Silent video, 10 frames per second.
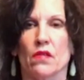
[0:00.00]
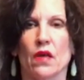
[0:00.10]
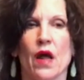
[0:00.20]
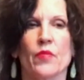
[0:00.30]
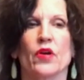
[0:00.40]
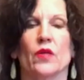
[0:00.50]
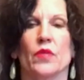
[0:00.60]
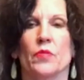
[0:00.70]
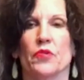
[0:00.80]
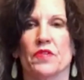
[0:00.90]
that I'm going to
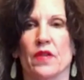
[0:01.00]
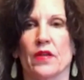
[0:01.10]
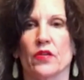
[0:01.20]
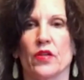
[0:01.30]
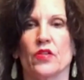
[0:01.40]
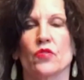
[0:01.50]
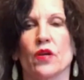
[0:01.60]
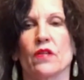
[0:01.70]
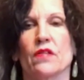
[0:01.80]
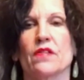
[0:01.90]
be presenting
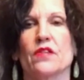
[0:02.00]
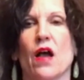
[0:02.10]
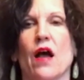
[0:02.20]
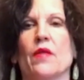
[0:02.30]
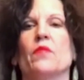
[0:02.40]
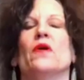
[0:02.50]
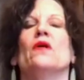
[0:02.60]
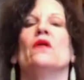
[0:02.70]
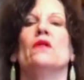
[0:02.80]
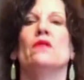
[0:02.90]
during this time.
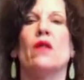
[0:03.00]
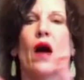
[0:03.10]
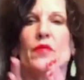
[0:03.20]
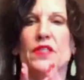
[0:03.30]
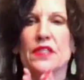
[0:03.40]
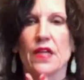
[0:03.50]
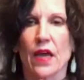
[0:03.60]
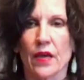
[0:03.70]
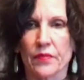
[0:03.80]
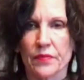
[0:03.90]

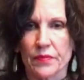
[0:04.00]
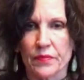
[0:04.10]
Namaste.